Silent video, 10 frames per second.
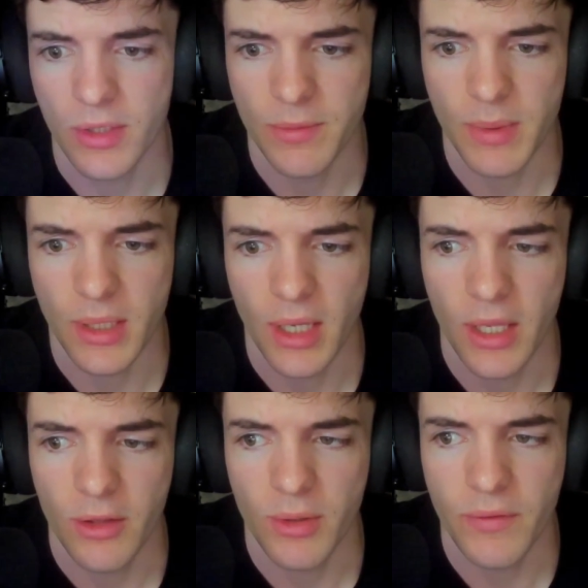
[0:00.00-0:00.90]
to speak.
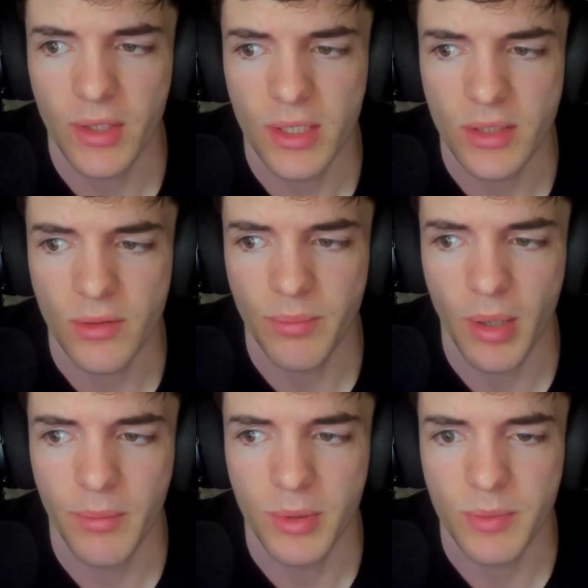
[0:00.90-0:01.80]
There even isn't a
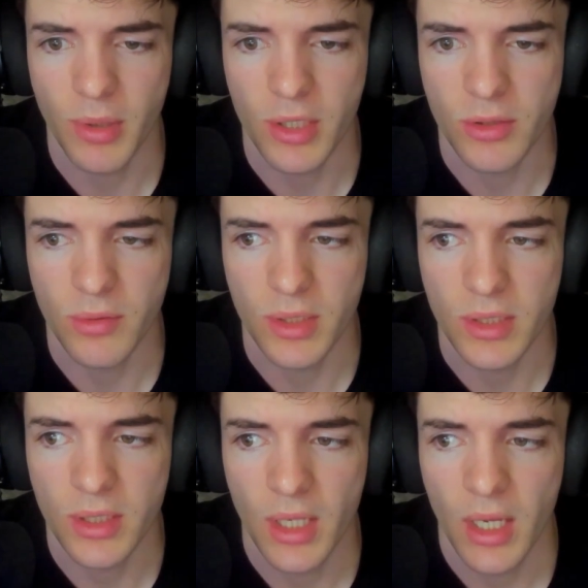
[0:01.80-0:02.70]
published press release